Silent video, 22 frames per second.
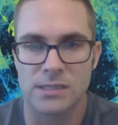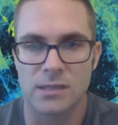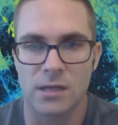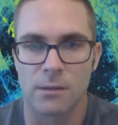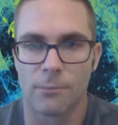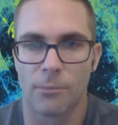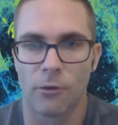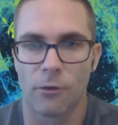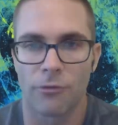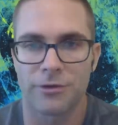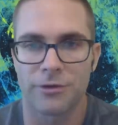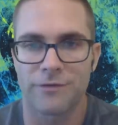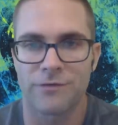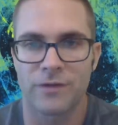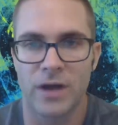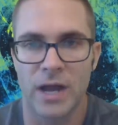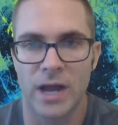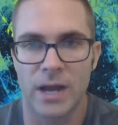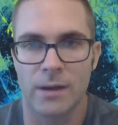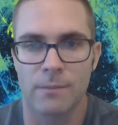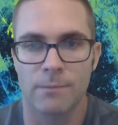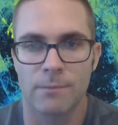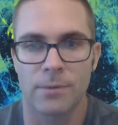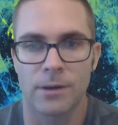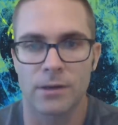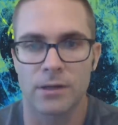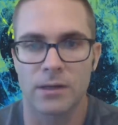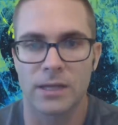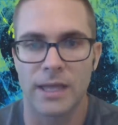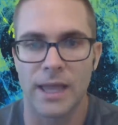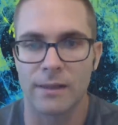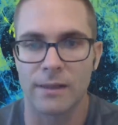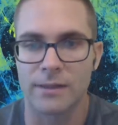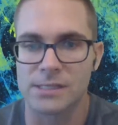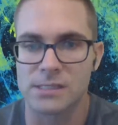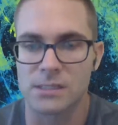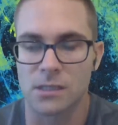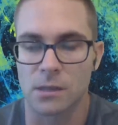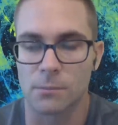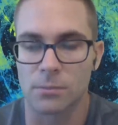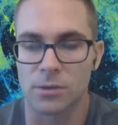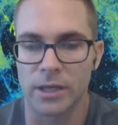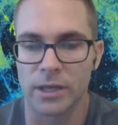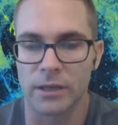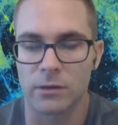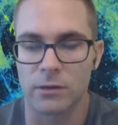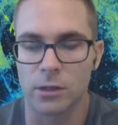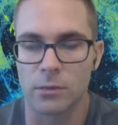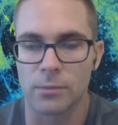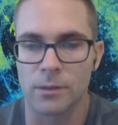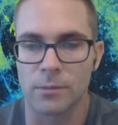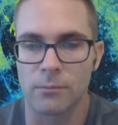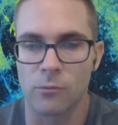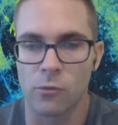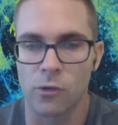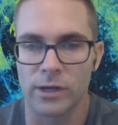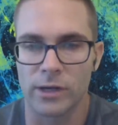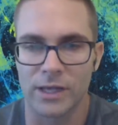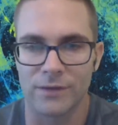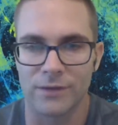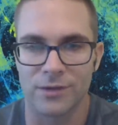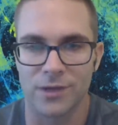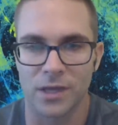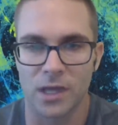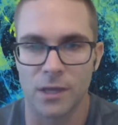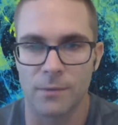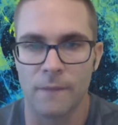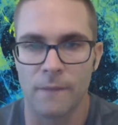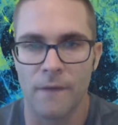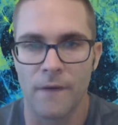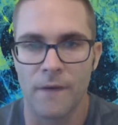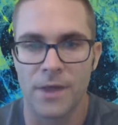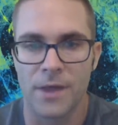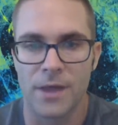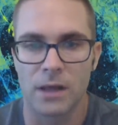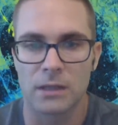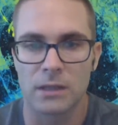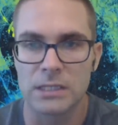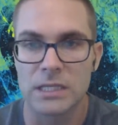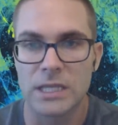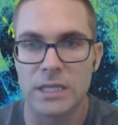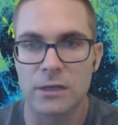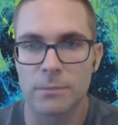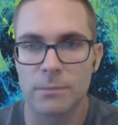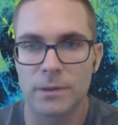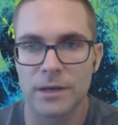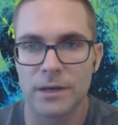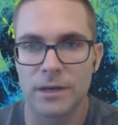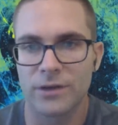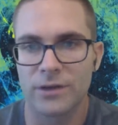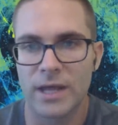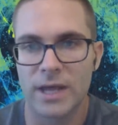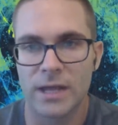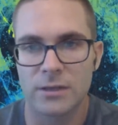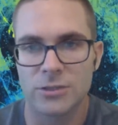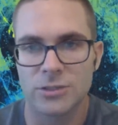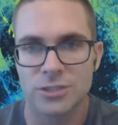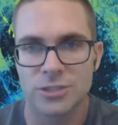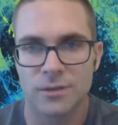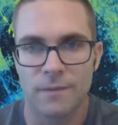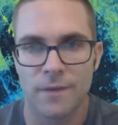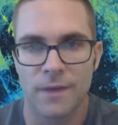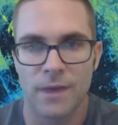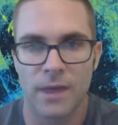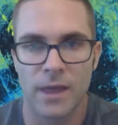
I think both are fine, but Kelly's going to play a little bit more, giving him a little bit of an edge.